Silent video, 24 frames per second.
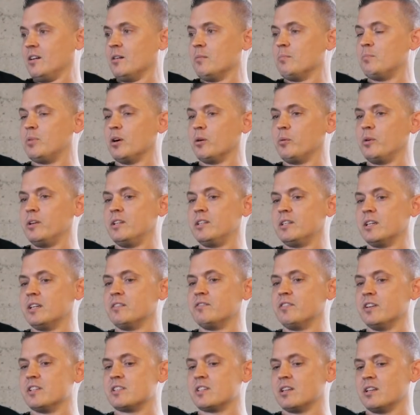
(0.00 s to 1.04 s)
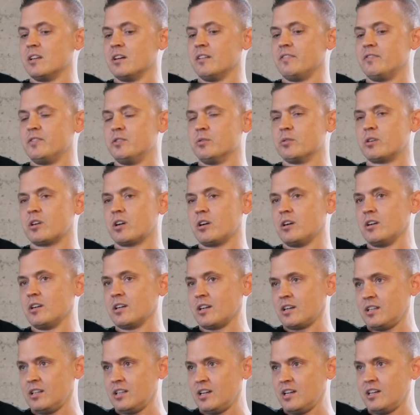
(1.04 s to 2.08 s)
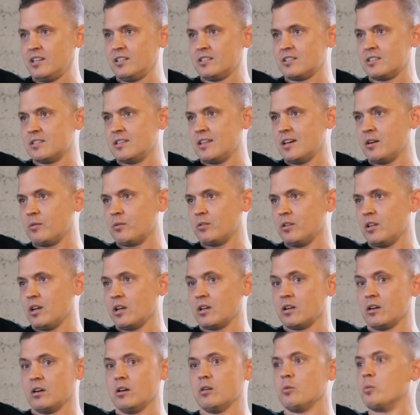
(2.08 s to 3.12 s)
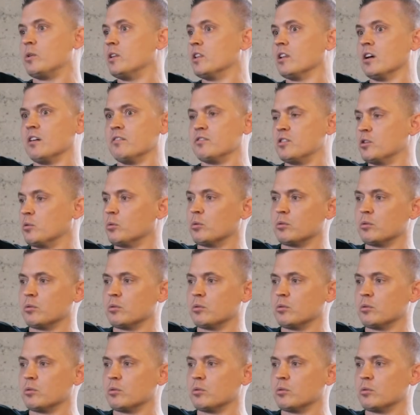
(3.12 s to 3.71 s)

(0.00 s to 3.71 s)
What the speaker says: But we did visit a few current clients that were like, oh, we love you.